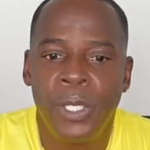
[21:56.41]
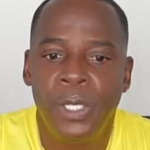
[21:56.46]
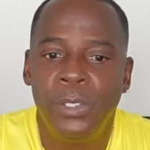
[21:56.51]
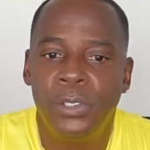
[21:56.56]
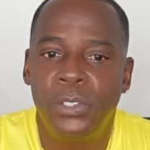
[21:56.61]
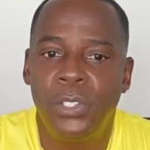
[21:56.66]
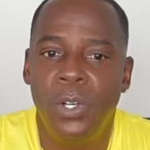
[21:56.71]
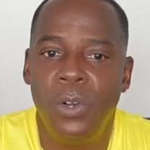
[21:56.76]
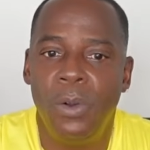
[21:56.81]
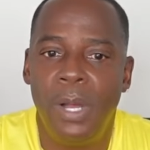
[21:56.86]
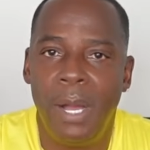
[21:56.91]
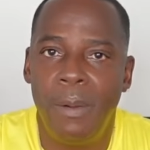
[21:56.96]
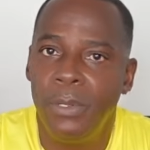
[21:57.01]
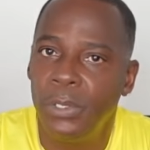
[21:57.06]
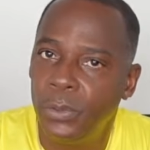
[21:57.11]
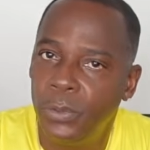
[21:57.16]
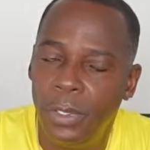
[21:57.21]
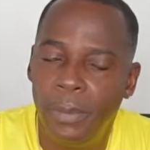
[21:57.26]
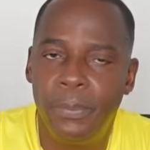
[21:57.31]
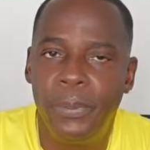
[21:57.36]
So I
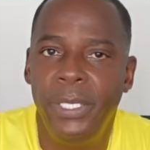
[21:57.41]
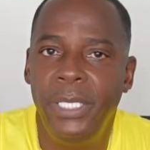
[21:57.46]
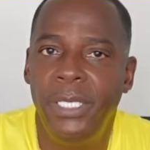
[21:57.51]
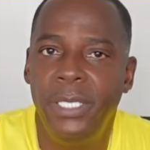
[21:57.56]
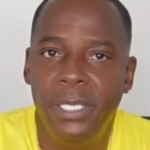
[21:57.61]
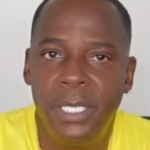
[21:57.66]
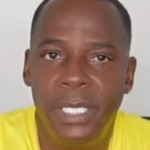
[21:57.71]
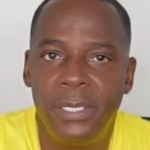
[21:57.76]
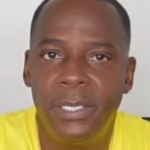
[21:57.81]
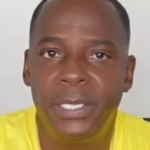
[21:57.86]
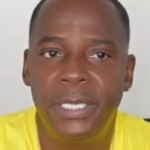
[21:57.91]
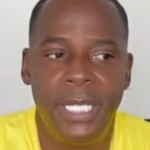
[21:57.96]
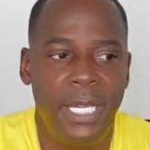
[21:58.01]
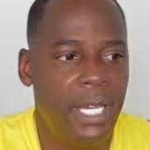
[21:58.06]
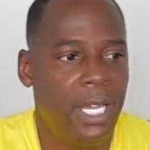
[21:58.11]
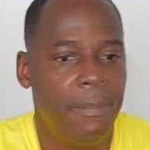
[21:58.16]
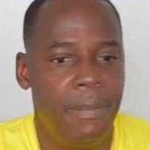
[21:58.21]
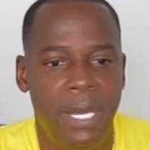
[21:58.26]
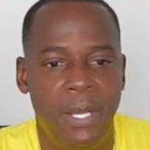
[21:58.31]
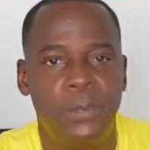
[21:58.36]
was doing pretty good at the
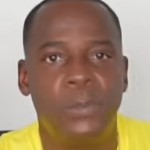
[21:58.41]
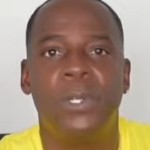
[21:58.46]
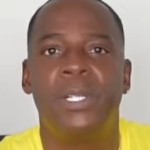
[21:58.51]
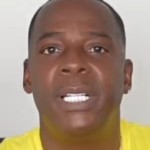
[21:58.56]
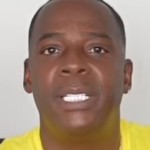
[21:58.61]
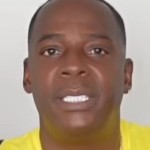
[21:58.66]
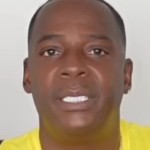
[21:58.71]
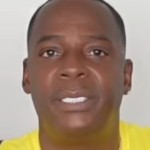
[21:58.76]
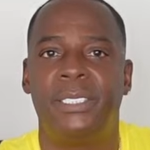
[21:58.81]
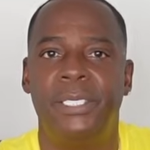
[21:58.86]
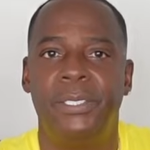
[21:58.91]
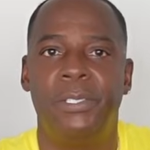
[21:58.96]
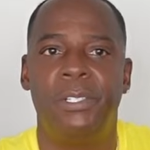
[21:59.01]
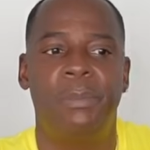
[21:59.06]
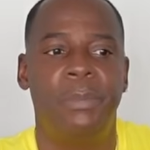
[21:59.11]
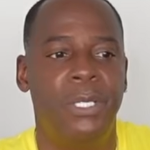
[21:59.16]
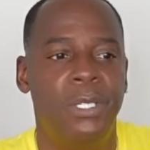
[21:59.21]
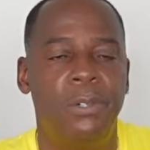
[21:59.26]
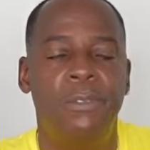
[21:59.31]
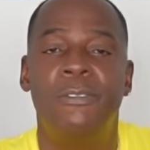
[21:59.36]
time. I was working at the steel
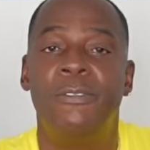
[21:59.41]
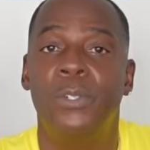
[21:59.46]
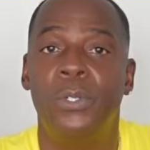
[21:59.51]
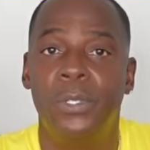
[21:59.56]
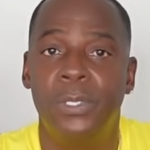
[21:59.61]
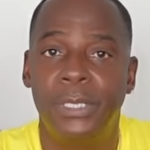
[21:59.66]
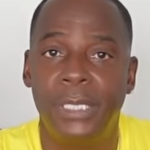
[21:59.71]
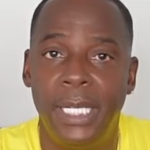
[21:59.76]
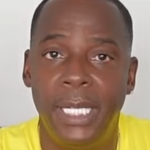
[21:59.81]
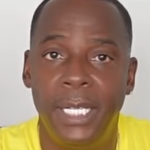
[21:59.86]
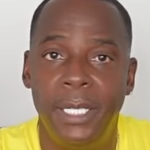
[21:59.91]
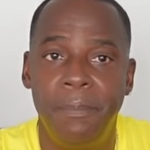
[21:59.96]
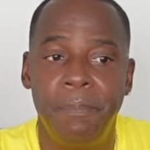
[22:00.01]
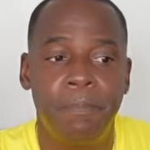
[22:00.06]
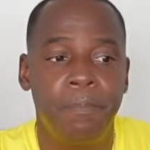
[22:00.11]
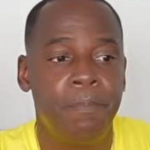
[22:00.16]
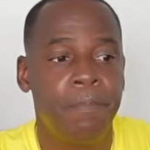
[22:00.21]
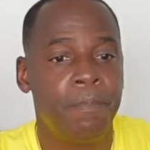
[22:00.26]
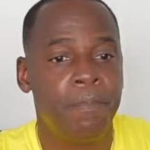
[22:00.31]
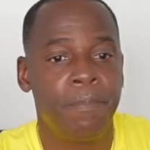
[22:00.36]
mill full time.